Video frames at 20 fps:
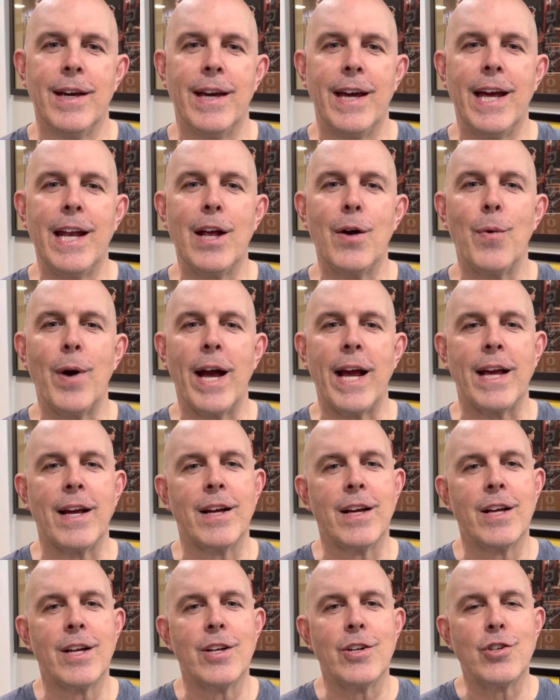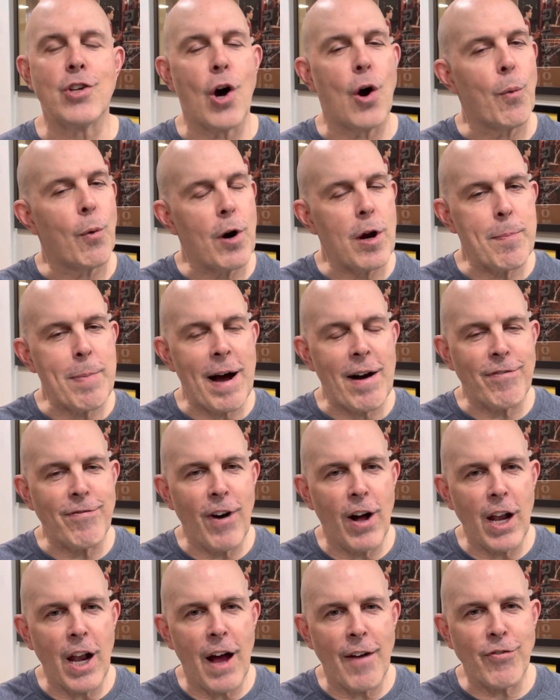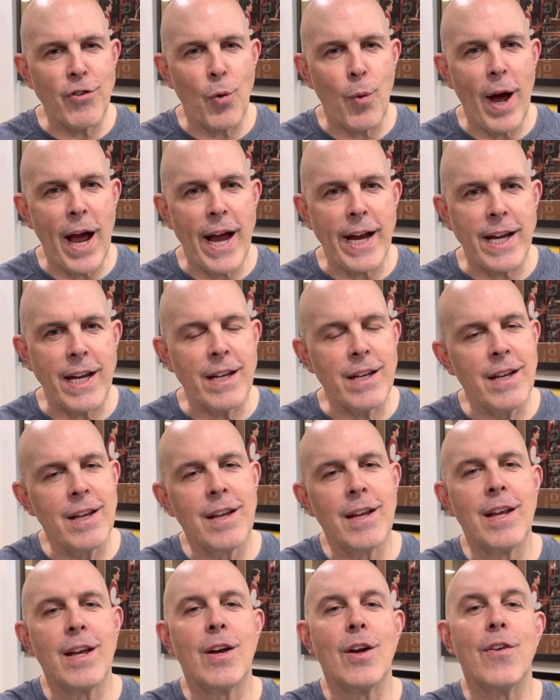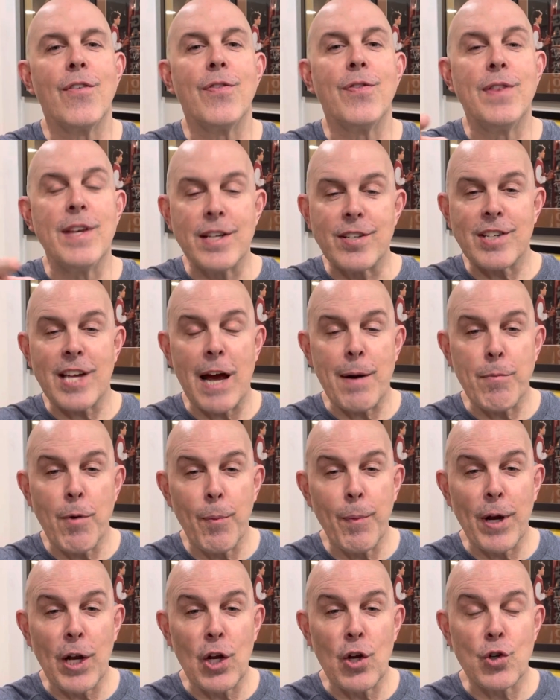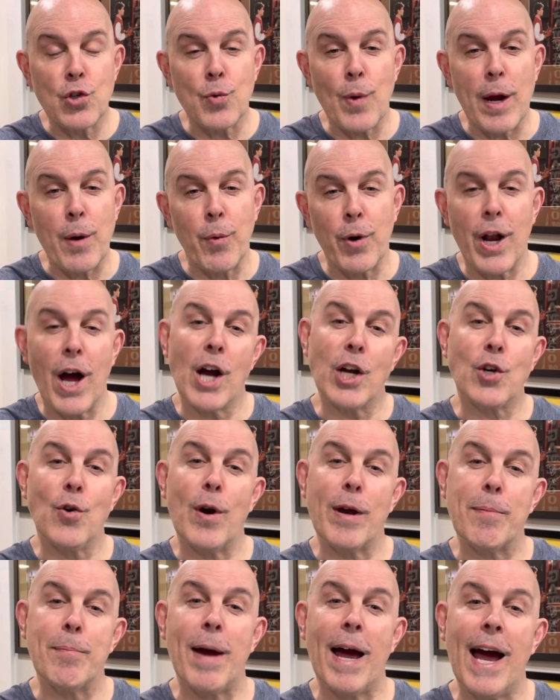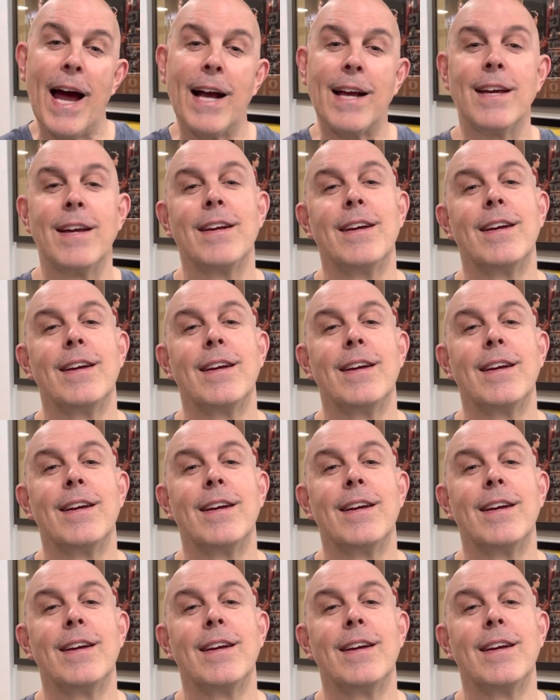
Anyway, don't worry about falling off the wagon. This time when we lose weight, we're not going back